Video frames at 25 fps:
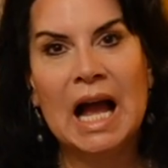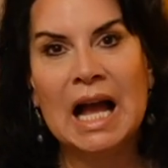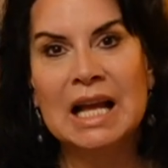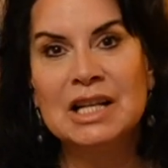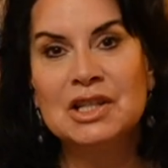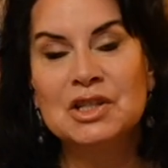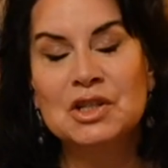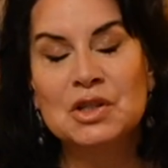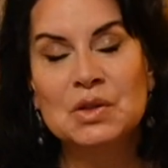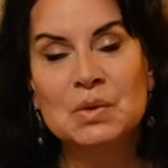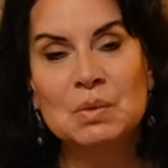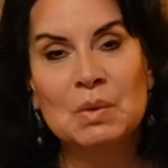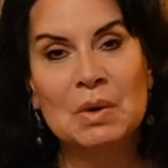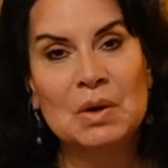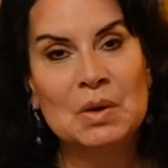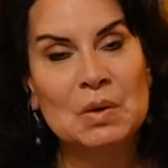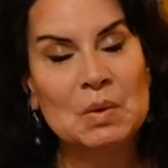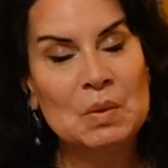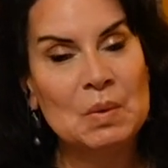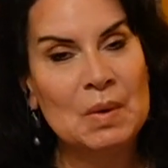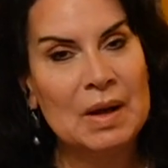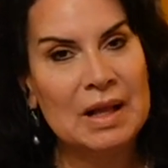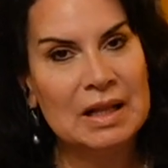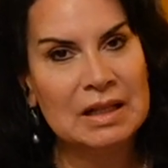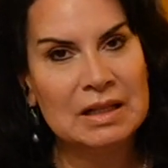I just want to
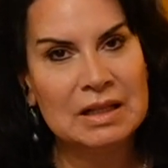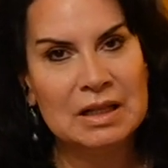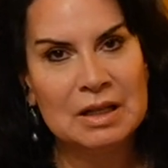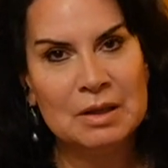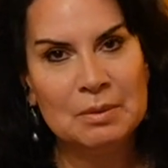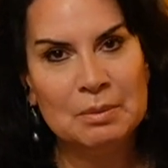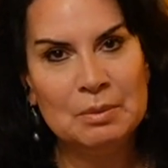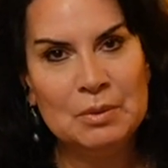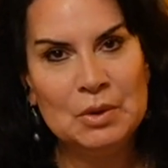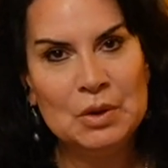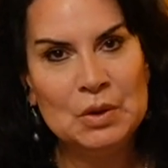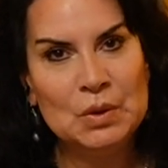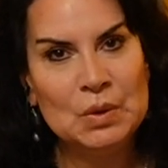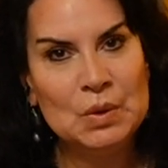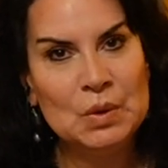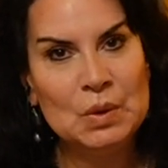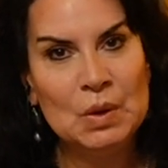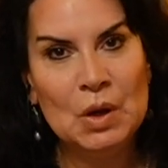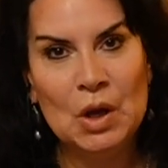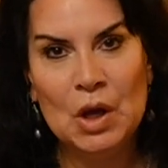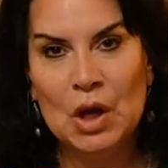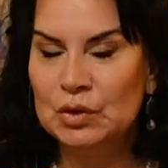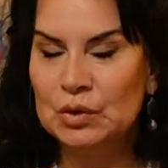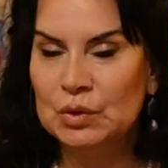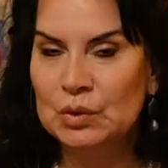welcome
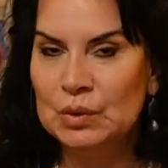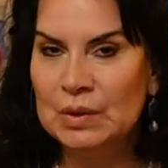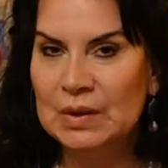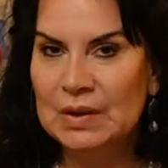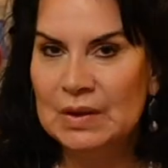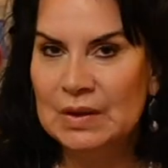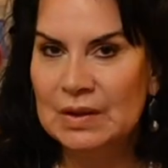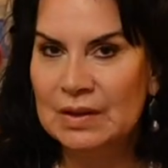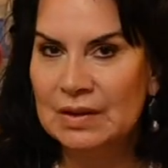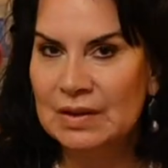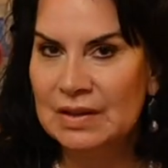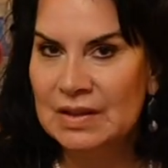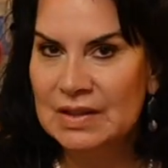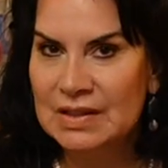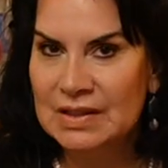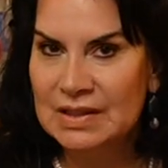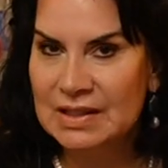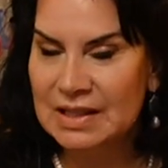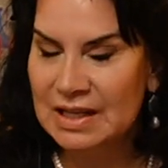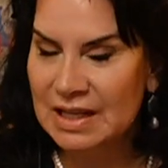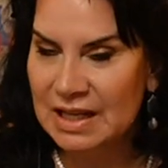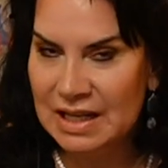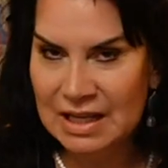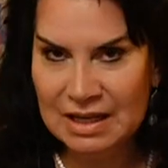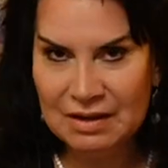you to
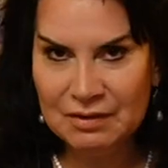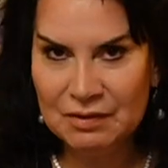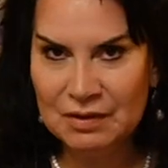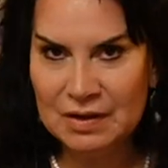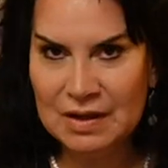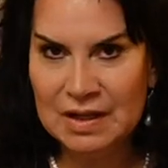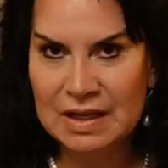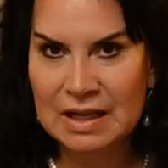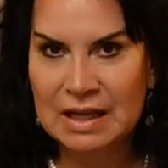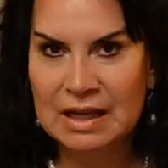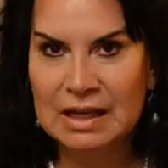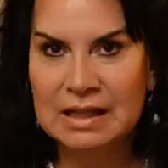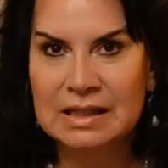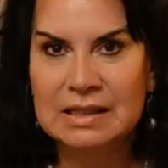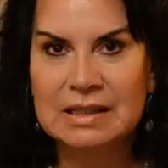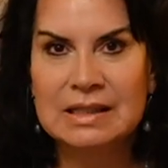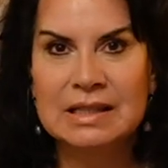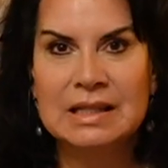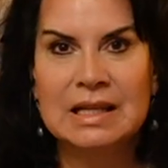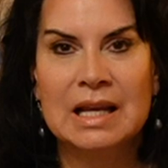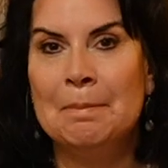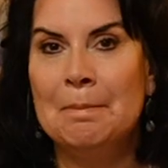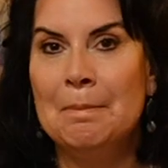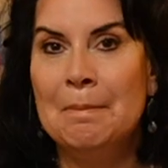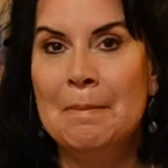this
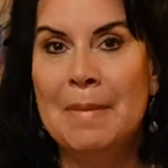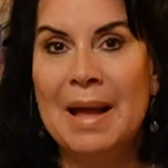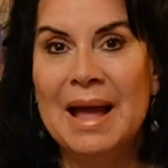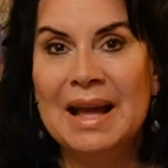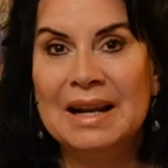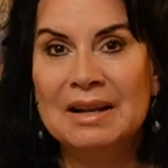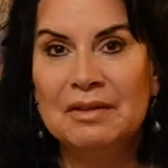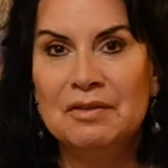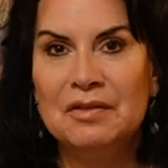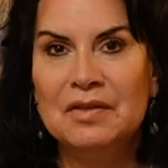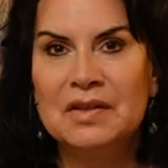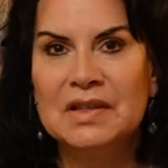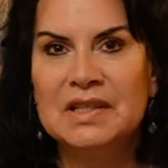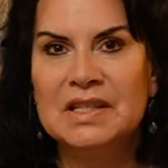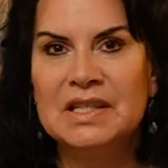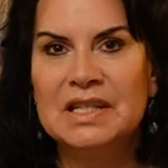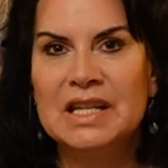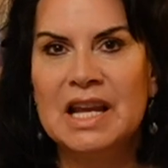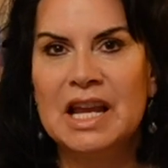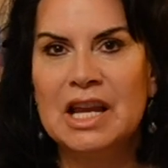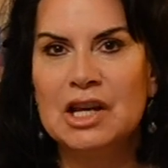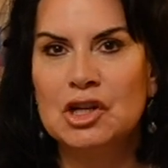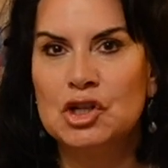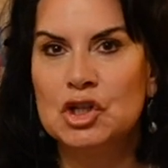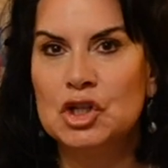evening's
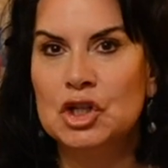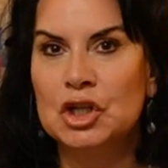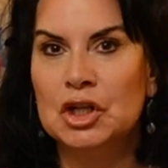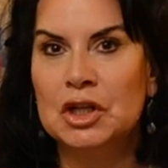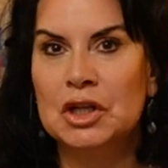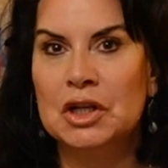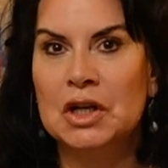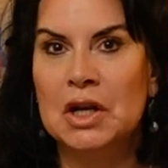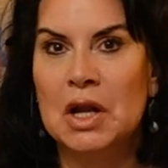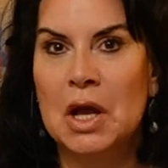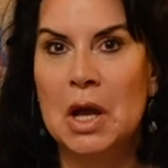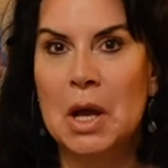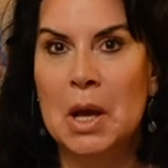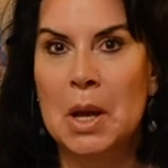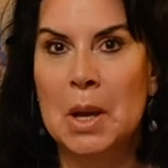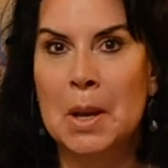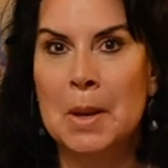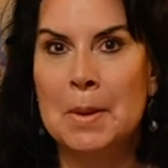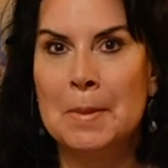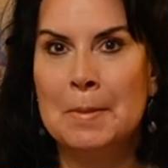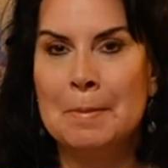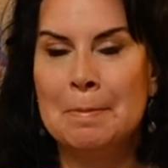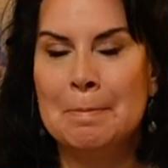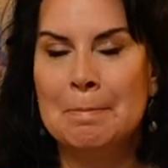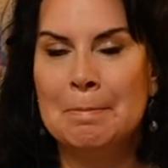manifestation
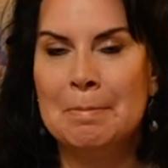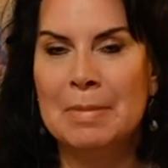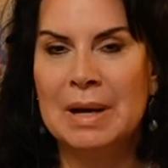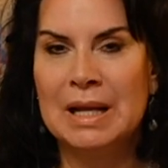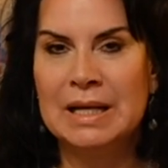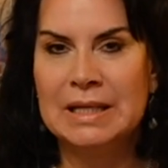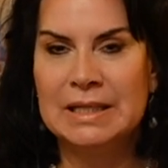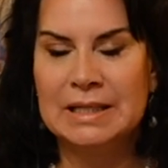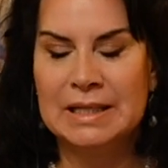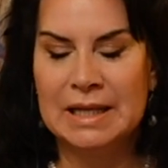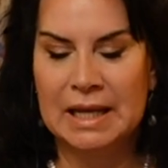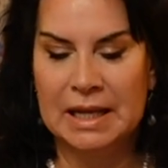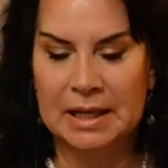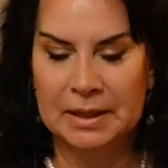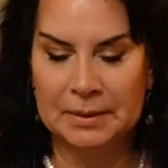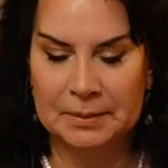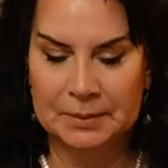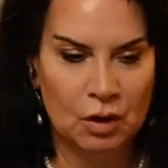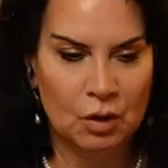Monday.